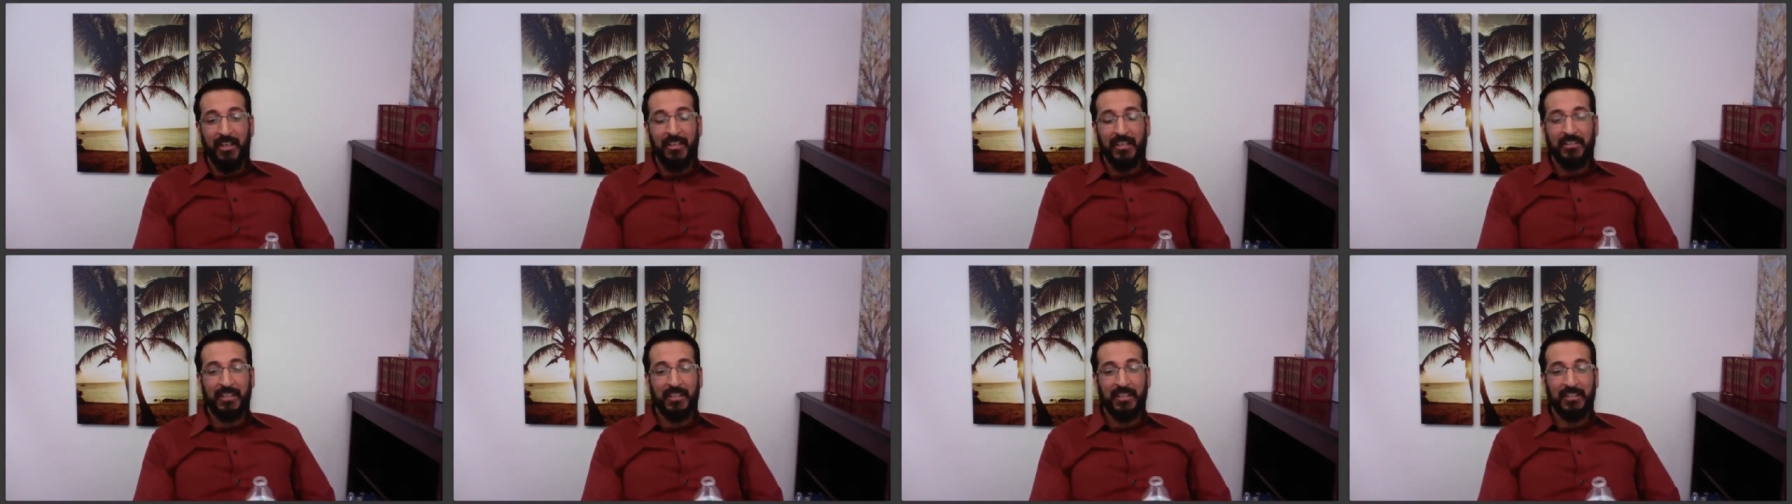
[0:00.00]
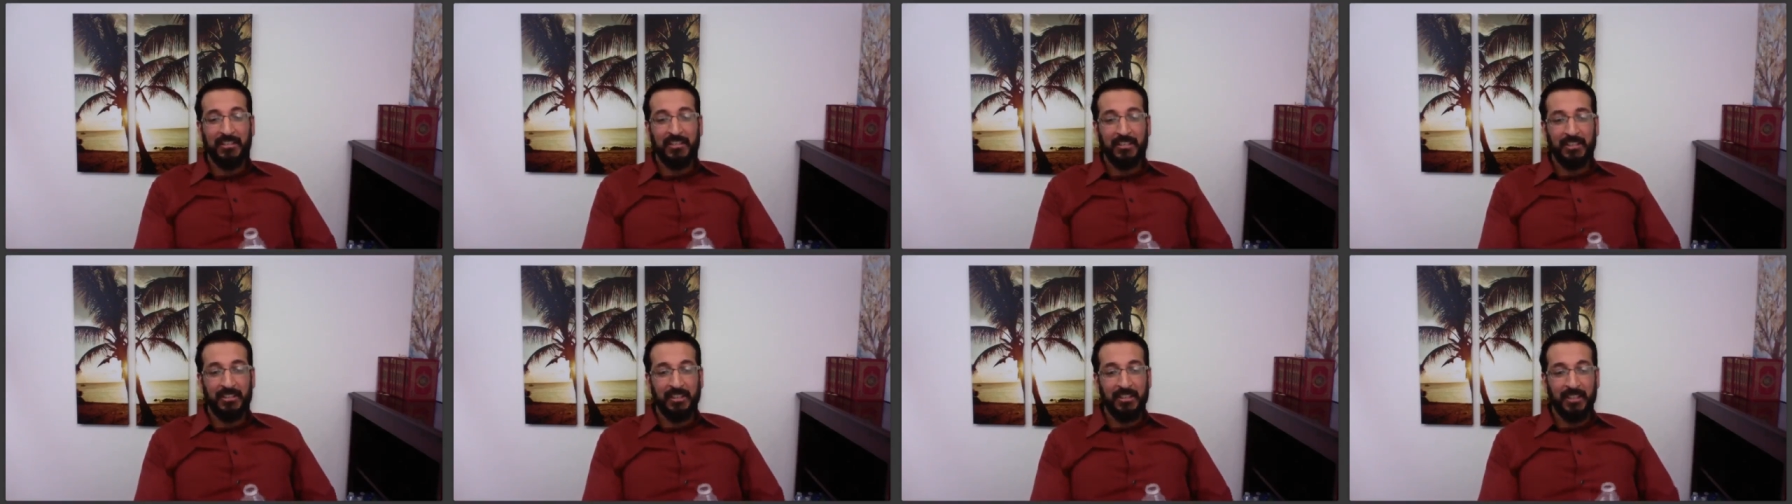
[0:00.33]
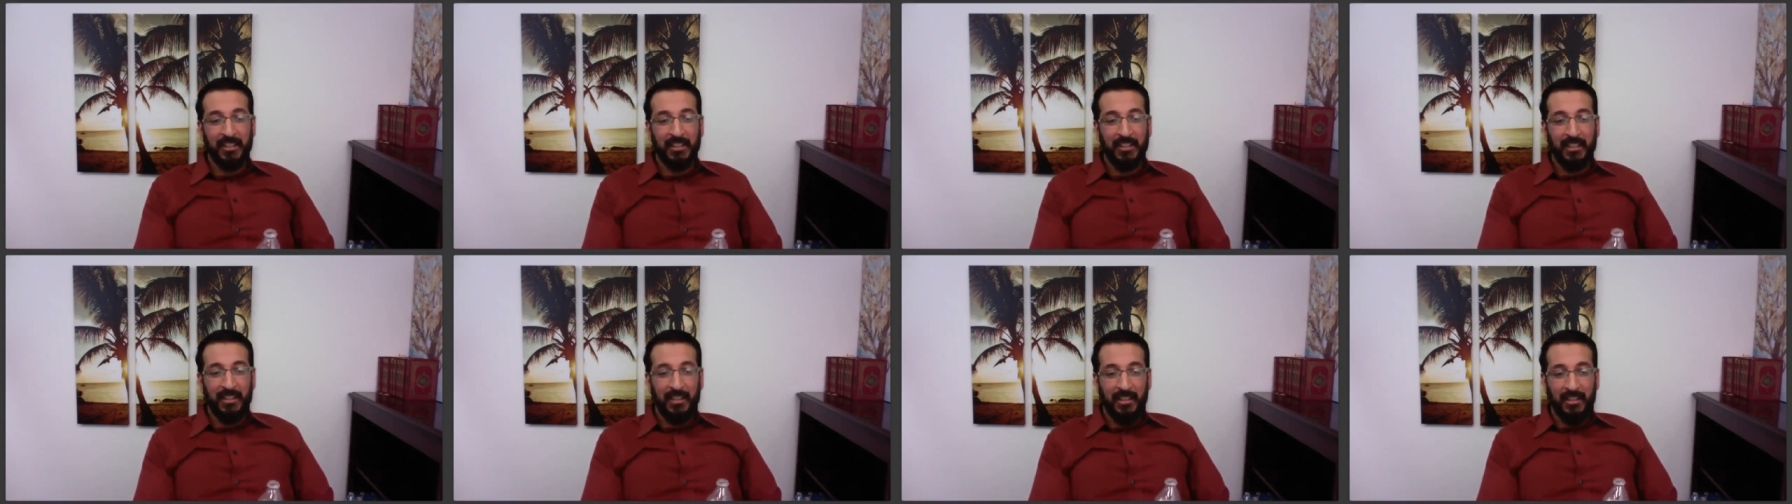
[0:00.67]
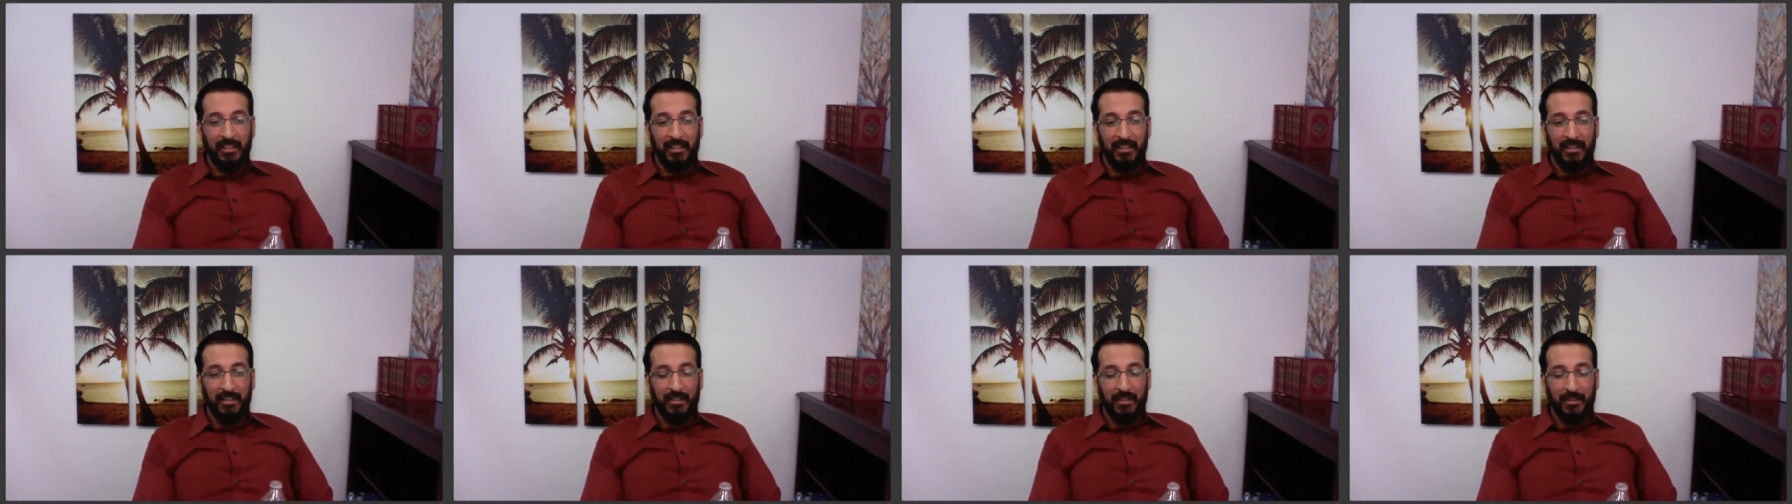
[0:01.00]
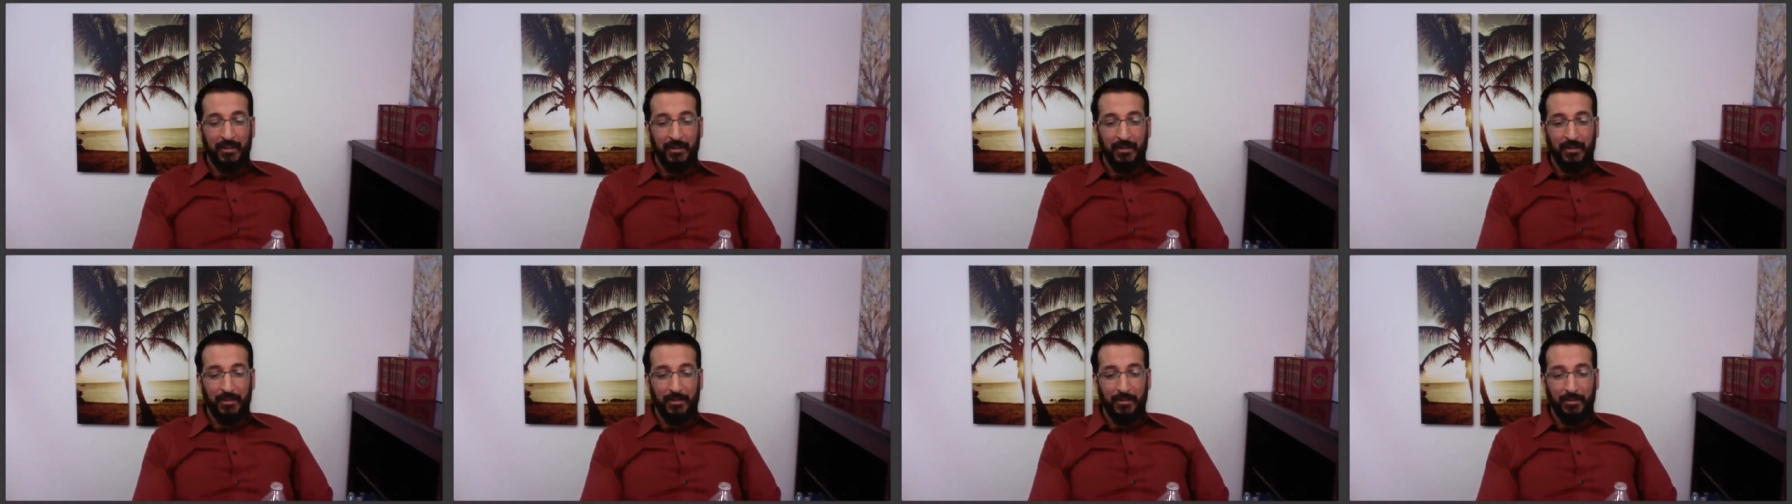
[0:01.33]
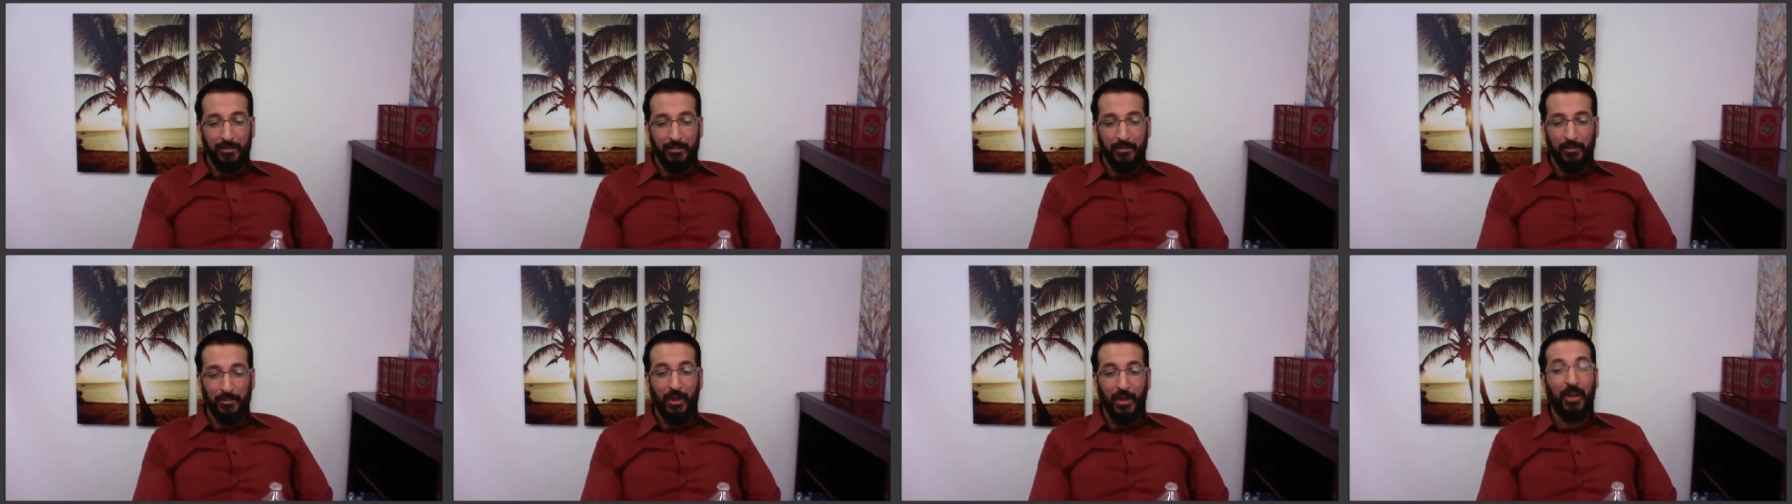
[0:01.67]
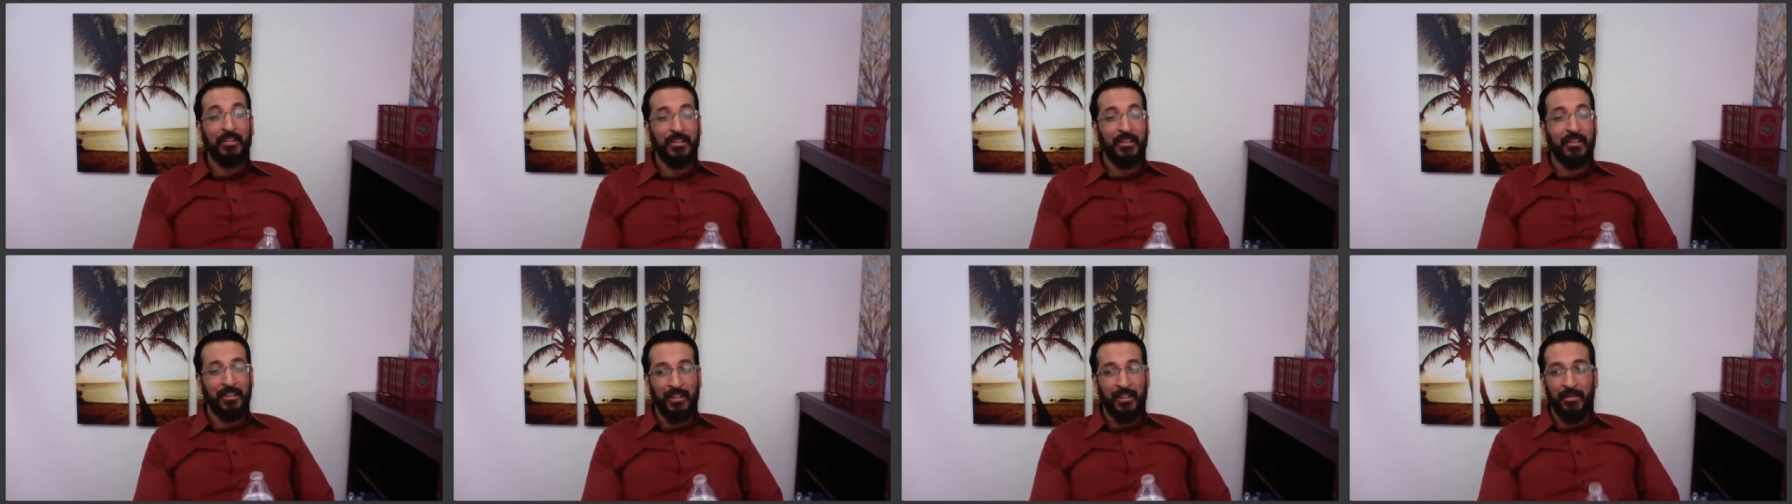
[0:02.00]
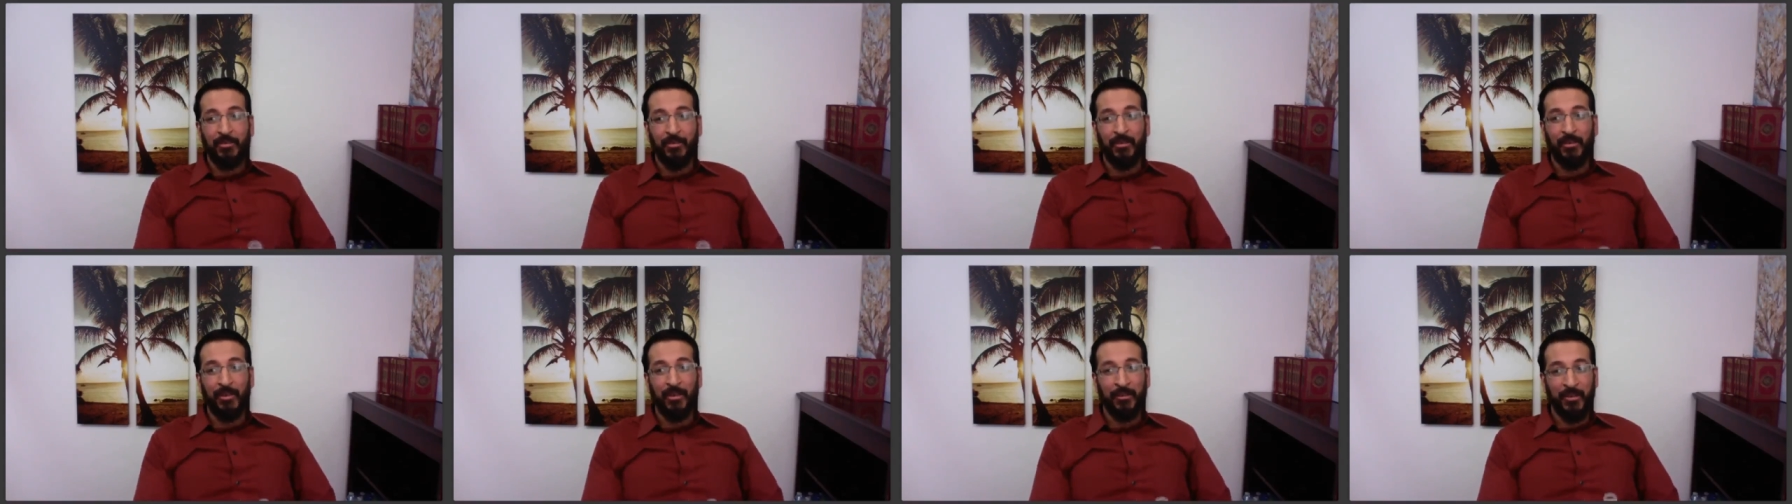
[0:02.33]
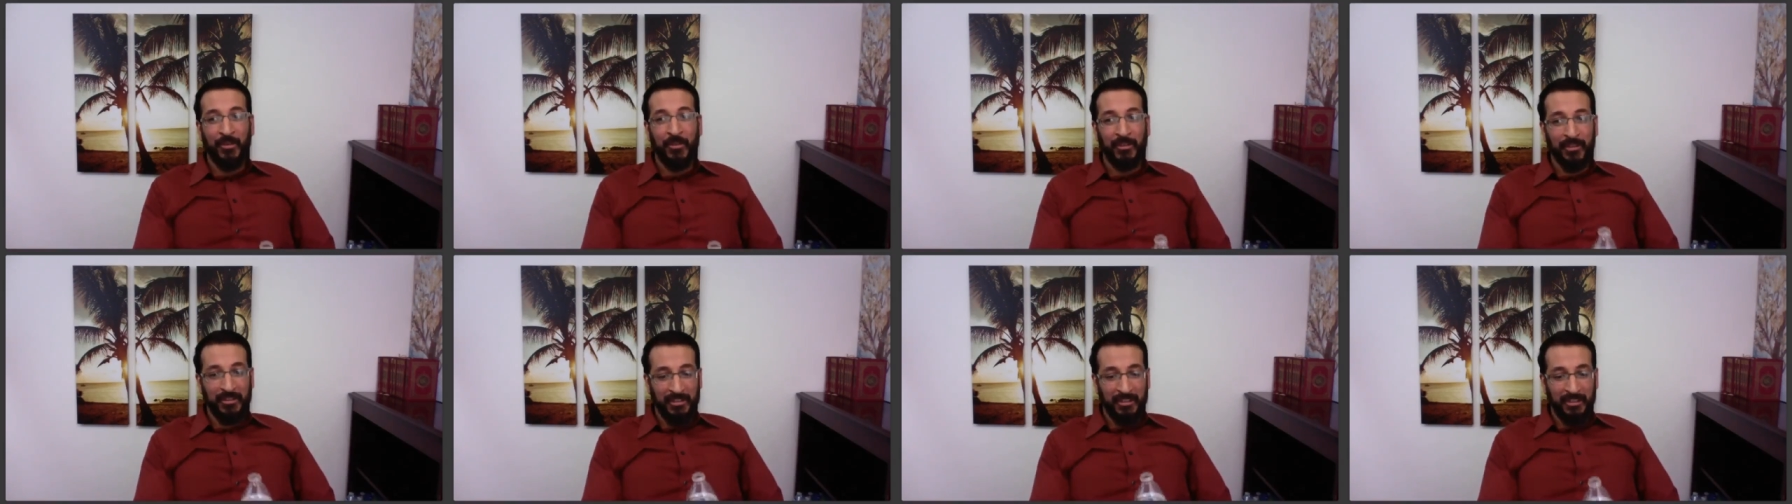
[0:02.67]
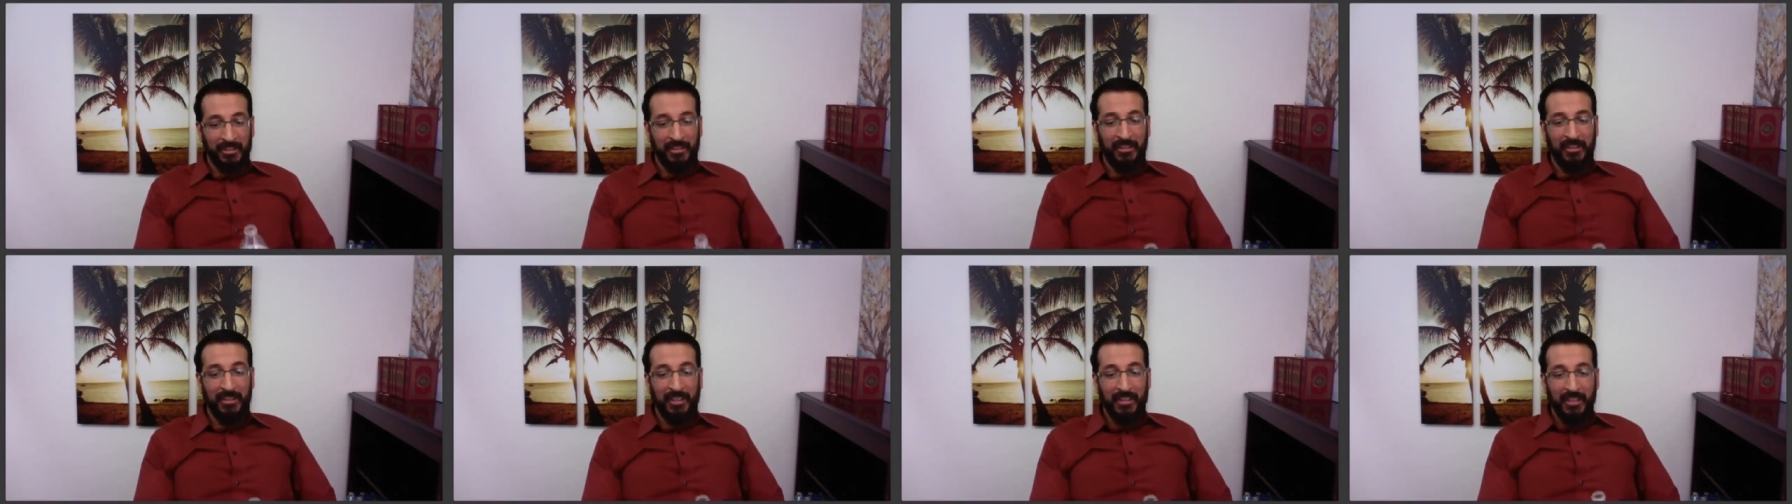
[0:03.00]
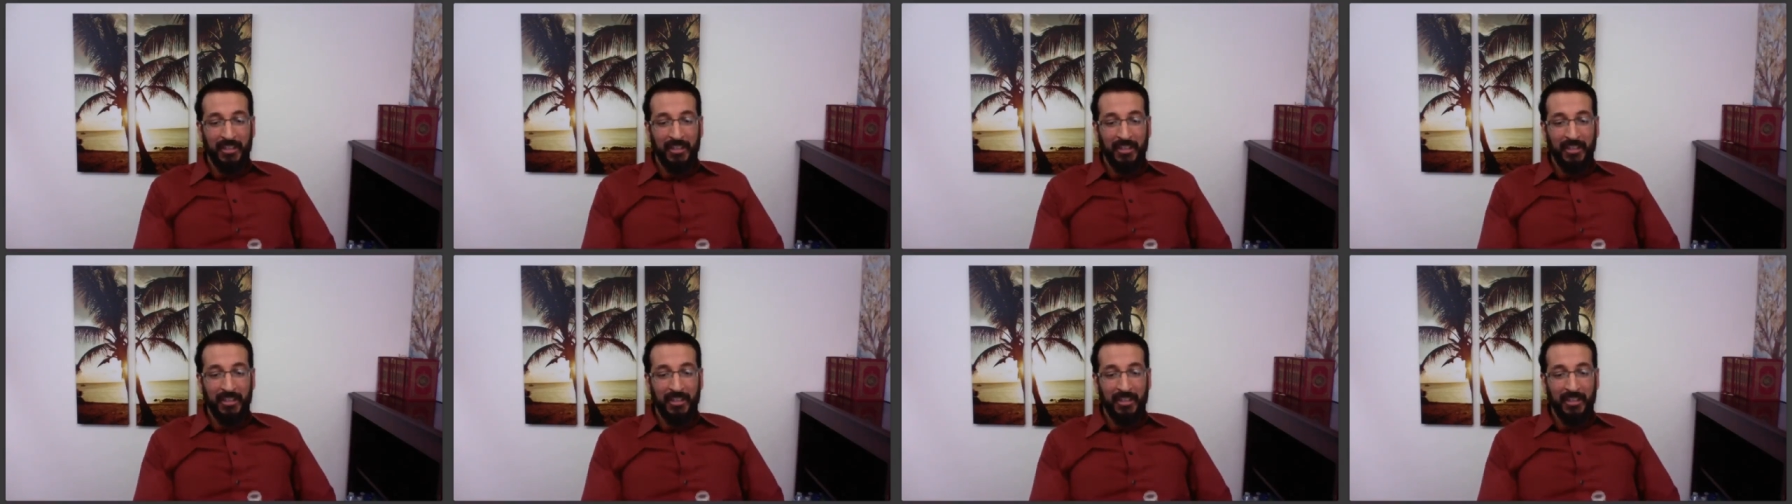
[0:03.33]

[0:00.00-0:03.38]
It's actually called the love hormone, or the